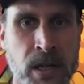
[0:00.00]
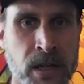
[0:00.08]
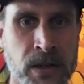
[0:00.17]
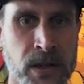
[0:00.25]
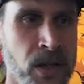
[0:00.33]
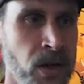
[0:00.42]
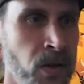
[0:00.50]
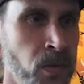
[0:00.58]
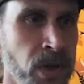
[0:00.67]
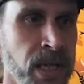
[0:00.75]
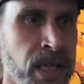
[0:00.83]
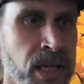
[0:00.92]
And,
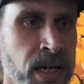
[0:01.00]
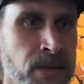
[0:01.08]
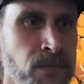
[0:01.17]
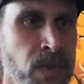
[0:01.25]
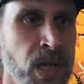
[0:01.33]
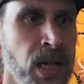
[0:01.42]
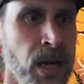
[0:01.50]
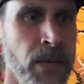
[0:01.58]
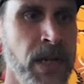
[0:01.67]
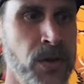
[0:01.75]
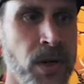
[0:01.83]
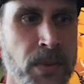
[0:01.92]
really,
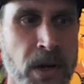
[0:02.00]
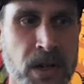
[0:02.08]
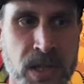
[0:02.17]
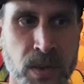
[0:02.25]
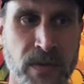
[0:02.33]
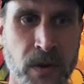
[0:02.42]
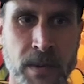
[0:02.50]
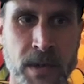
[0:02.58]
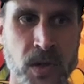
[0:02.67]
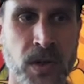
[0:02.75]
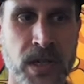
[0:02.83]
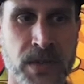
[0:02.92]
drug policy reform has
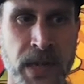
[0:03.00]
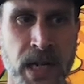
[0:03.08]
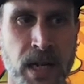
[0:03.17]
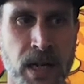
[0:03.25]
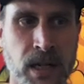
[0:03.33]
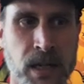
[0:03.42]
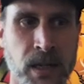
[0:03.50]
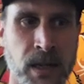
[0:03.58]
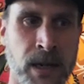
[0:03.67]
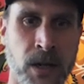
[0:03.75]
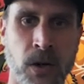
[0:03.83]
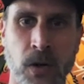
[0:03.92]
always been a
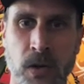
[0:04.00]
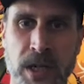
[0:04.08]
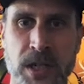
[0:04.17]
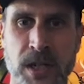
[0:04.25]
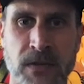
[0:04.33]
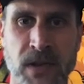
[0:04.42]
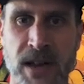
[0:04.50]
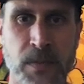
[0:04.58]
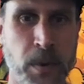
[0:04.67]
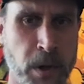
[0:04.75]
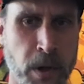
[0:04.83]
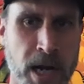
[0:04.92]
coalition of left
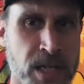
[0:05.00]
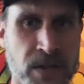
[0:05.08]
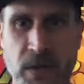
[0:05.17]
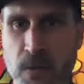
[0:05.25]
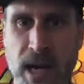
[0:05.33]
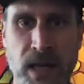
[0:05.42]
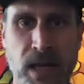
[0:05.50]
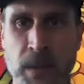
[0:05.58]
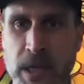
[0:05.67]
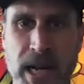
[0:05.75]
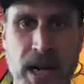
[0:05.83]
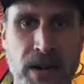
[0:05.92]
progressive and right
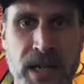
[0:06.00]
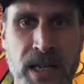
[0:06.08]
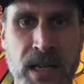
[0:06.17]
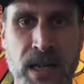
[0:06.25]
libertarian.